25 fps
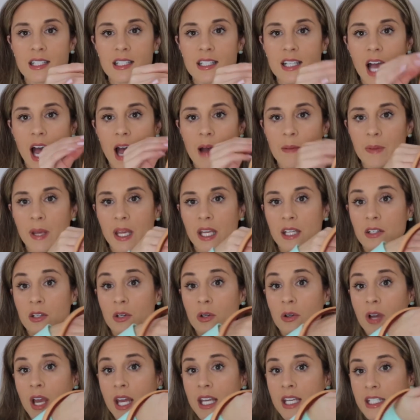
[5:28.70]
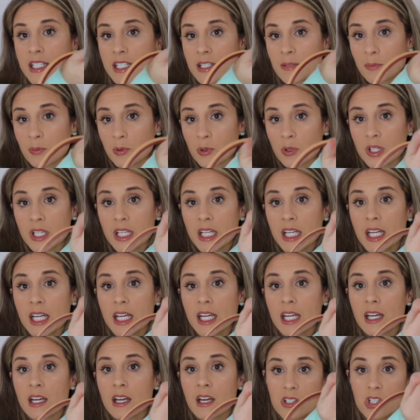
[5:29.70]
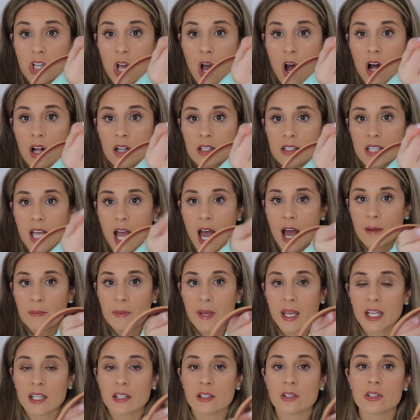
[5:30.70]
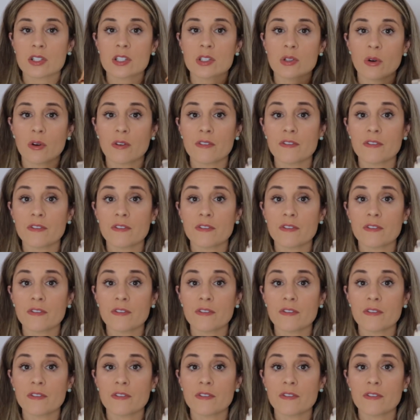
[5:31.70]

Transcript: top handle, and it's a pretty tall top handle, so it